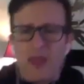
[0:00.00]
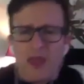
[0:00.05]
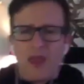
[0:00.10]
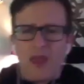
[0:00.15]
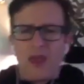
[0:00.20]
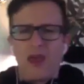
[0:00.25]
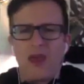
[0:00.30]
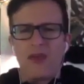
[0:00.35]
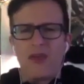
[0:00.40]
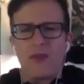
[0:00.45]

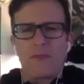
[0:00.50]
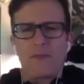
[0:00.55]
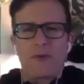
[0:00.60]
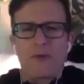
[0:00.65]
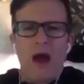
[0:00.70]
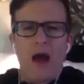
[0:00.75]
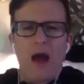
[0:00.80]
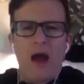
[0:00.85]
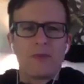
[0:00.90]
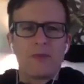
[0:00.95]
And the
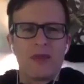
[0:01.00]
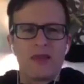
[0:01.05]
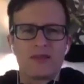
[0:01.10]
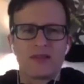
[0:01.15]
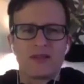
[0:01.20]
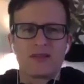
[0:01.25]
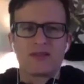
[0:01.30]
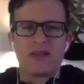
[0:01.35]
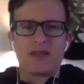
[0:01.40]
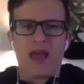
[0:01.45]
problem
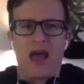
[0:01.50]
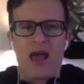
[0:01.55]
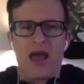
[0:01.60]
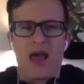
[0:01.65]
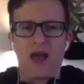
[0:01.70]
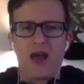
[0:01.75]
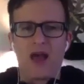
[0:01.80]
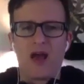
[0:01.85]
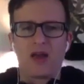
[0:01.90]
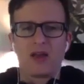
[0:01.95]
is that
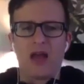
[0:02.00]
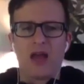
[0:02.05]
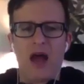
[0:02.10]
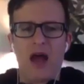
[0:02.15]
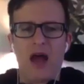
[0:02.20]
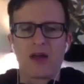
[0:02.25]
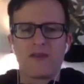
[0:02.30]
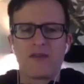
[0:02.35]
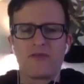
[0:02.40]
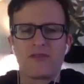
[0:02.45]
a
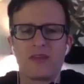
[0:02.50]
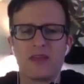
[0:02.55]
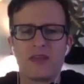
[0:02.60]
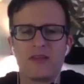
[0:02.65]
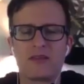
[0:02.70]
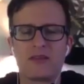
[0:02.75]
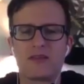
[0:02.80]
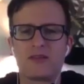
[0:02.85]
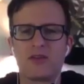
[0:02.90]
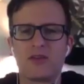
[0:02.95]
lot of
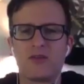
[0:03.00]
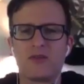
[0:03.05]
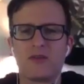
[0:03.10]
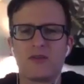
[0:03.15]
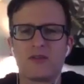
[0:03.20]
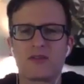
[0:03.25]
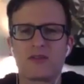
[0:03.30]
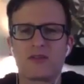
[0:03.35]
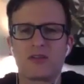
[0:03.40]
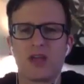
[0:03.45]
these
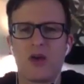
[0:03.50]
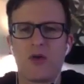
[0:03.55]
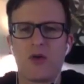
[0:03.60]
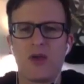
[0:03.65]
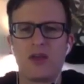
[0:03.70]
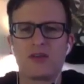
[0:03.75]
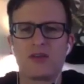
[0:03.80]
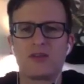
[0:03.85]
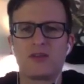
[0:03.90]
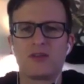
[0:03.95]
students go
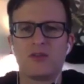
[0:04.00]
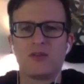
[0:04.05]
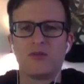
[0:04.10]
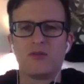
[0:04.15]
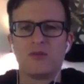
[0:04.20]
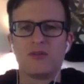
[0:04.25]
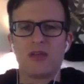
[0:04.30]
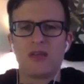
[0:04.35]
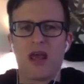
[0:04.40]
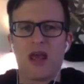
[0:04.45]
into
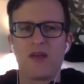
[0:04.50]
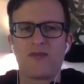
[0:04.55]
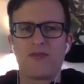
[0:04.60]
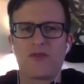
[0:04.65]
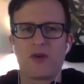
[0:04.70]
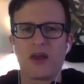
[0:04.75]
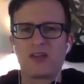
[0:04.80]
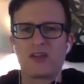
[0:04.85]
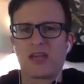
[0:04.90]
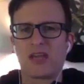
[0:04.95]
debt
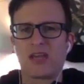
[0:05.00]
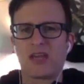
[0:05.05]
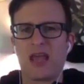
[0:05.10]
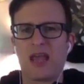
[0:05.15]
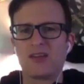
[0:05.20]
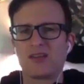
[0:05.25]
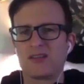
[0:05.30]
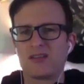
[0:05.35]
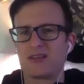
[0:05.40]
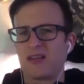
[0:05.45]
for
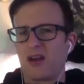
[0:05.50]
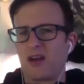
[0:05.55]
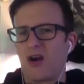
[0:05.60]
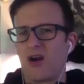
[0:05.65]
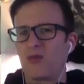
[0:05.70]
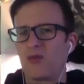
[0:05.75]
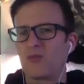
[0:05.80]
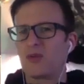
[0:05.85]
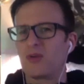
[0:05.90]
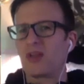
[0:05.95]
educations that
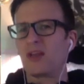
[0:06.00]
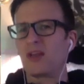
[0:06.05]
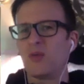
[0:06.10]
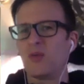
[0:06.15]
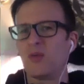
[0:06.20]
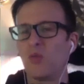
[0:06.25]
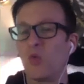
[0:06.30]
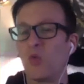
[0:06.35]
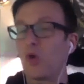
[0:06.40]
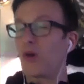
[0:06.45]
aren't really
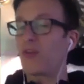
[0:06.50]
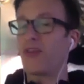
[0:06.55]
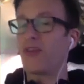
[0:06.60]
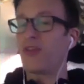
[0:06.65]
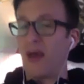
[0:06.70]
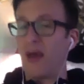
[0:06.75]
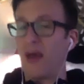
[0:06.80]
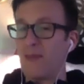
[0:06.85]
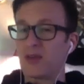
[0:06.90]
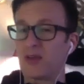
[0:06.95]
worth
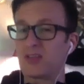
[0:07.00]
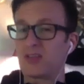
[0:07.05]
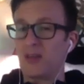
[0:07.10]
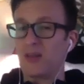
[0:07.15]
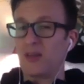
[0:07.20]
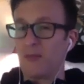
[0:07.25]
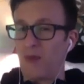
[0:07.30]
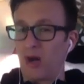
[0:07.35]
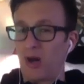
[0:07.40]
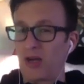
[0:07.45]
that much in
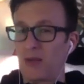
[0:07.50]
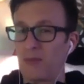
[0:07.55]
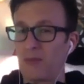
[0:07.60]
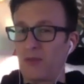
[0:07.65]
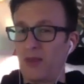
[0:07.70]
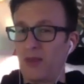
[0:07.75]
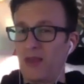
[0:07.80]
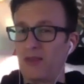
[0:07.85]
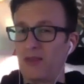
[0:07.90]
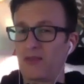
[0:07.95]
the
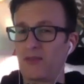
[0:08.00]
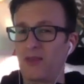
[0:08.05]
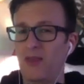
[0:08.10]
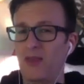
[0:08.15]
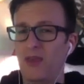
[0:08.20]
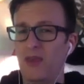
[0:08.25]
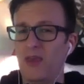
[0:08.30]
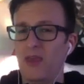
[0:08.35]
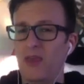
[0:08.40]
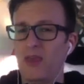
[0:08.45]
marketplace.
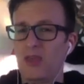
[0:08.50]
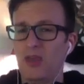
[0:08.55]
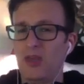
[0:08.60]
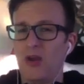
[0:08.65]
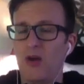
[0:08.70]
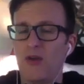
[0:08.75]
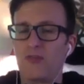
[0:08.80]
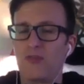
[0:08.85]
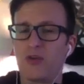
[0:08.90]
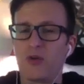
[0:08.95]

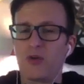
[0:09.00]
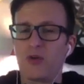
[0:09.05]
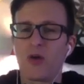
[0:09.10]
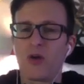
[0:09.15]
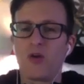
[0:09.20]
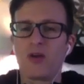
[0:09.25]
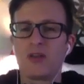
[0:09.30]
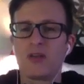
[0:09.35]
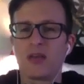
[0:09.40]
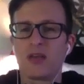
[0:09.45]
If you're
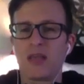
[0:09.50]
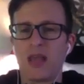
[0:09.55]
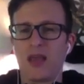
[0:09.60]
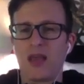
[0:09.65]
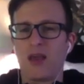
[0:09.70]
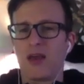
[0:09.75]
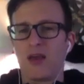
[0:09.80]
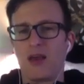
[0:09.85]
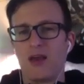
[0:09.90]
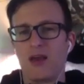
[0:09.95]
going to get
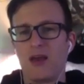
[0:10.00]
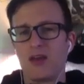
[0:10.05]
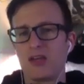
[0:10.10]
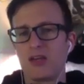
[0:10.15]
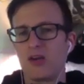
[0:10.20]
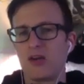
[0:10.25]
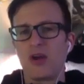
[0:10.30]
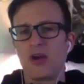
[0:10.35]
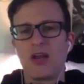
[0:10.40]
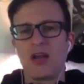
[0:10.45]
a
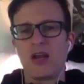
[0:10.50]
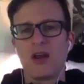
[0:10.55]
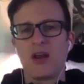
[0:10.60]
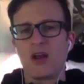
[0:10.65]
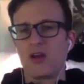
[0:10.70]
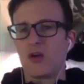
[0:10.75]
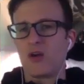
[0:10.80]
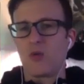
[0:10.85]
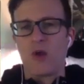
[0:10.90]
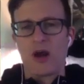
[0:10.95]
degree in
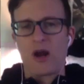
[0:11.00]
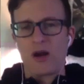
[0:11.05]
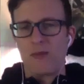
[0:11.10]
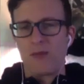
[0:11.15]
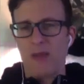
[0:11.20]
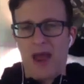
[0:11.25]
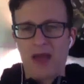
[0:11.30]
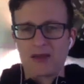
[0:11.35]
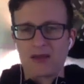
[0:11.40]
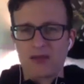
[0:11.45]
underwater
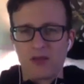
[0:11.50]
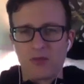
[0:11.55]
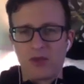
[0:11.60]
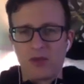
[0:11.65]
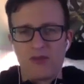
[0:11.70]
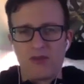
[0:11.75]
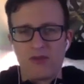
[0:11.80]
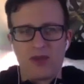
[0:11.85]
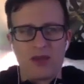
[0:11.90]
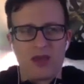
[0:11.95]
basket
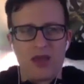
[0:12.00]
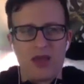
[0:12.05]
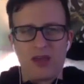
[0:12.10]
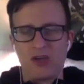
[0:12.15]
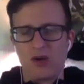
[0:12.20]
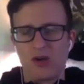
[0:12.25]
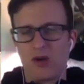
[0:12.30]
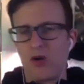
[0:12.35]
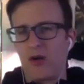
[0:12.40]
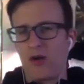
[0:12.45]
weaving and
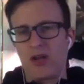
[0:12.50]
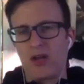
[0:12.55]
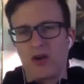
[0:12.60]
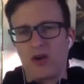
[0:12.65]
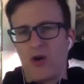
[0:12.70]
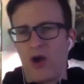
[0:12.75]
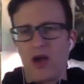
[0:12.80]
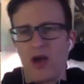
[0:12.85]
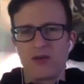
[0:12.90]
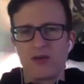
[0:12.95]
you're going into
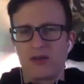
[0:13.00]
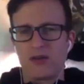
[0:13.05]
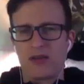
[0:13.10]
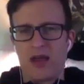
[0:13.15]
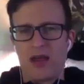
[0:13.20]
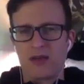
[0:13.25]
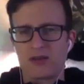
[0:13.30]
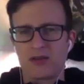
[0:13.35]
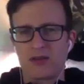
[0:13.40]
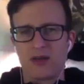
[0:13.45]

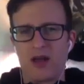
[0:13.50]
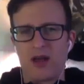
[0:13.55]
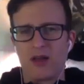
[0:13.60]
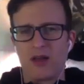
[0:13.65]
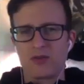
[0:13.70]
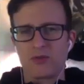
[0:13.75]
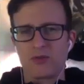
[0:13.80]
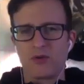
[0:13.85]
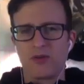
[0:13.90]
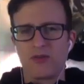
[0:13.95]

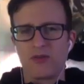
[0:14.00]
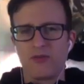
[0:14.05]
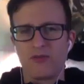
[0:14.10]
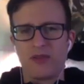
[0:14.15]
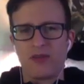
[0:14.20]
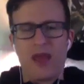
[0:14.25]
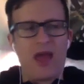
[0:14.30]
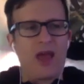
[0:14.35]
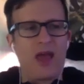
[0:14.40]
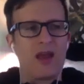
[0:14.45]
$100,000 worth of
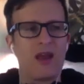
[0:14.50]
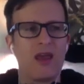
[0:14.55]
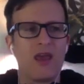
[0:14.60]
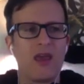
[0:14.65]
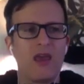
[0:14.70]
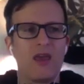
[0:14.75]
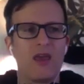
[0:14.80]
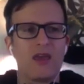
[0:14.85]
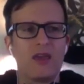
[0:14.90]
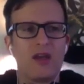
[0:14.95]
debt,
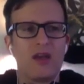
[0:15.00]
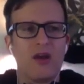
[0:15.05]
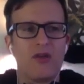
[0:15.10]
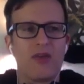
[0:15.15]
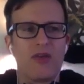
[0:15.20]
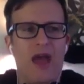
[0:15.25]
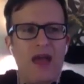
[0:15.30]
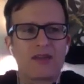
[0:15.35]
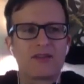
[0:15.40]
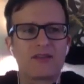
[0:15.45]

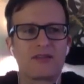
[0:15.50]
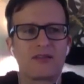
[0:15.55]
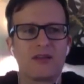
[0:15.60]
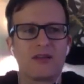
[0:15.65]
that's